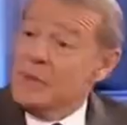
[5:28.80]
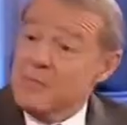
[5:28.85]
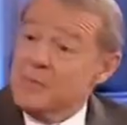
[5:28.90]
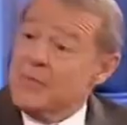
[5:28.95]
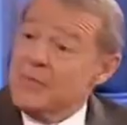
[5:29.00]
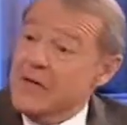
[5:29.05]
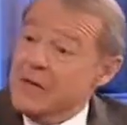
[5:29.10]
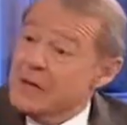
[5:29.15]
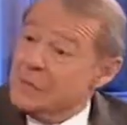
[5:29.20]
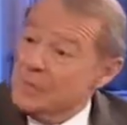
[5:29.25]

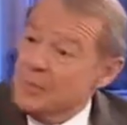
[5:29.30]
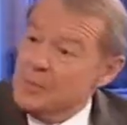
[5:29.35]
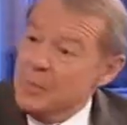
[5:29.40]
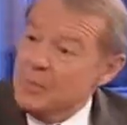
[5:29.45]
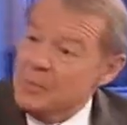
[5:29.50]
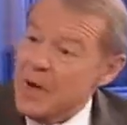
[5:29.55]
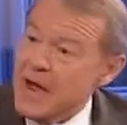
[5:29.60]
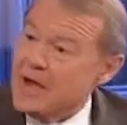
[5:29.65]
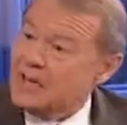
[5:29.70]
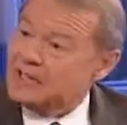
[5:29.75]
maybe then it would
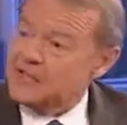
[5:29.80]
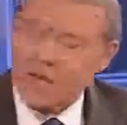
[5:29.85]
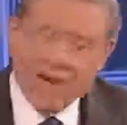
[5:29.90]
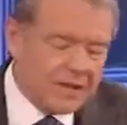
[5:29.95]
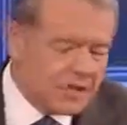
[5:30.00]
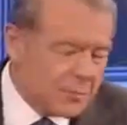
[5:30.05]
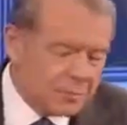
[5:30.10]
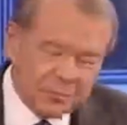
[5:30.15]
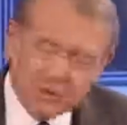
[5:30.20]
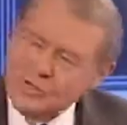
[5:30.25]
be passed.
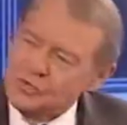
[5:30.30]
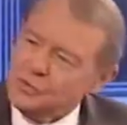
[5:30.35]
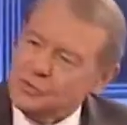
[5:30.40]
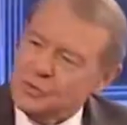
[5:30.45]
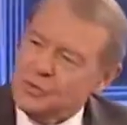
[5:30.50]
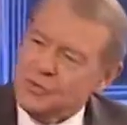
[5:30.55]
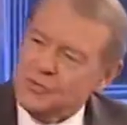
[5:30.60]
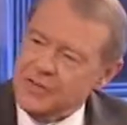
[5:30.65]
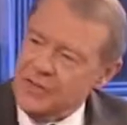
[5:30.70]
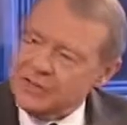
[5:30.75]
The
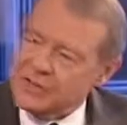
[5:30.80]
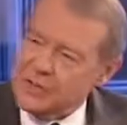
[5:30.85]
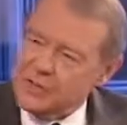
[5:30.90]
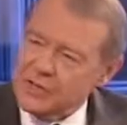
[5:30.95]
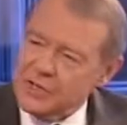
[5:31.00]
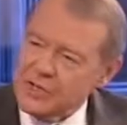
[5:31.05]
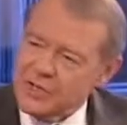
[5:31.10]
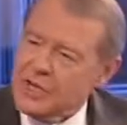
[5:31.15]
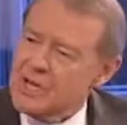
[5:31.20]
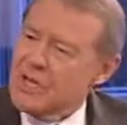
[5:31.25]
president would
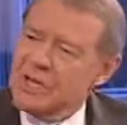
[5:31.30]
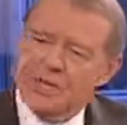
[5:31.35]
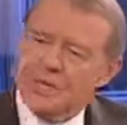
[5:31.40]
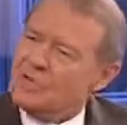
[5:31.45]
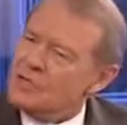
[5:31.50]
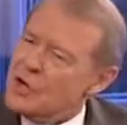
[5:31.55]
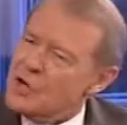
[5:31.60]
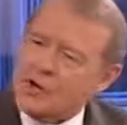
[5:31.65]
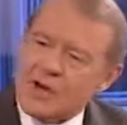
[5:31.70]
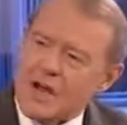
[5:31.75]
veto it, and
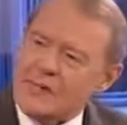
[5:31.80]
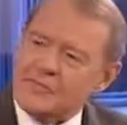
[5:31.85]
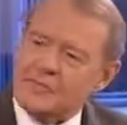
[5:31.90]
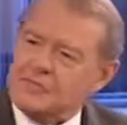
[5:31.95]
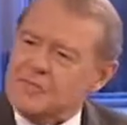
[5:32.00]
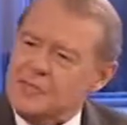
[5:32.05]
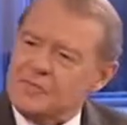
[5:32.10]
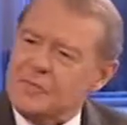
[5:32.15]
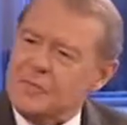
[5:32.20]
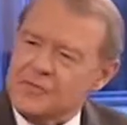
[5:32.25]
you don't have
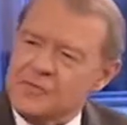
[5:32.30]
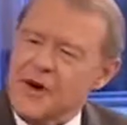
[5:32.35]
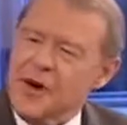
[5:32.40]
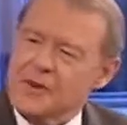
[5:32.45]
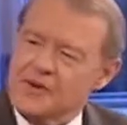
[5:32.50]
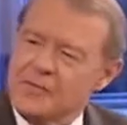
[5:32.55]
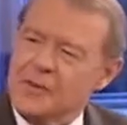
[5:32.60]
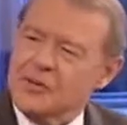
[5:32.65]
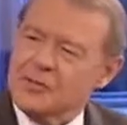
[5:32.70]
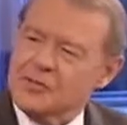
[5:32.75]

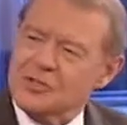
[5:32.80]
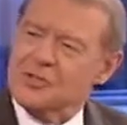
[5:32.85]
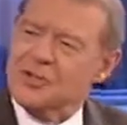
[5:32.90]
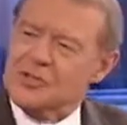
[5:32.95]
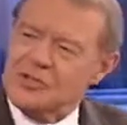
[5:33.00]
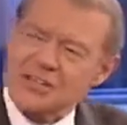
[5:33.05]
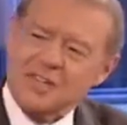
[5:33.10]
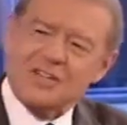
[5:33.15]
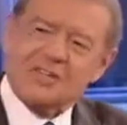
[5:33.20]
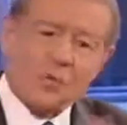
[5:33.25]
75 votes in
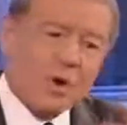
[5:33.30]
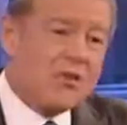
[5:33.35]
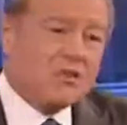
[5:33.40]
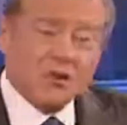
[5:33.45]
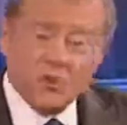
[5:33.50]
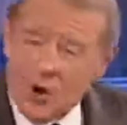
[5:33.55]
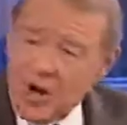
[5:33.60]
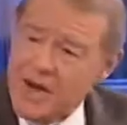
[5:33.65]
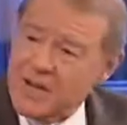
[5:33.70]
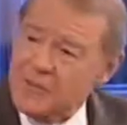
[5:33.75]
the Senate to
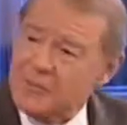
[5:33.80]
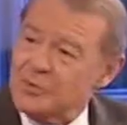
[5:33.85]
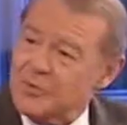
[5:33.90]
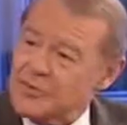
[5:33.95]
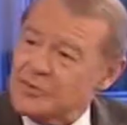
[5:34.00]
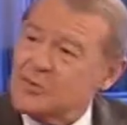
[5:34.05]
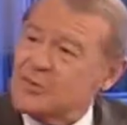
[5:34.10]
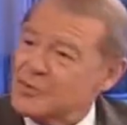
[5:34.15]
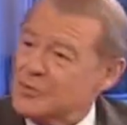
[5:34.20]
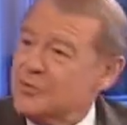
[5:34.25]
override a
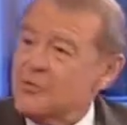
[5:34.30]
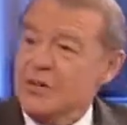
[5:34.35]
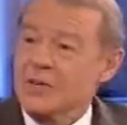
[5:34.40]
presidential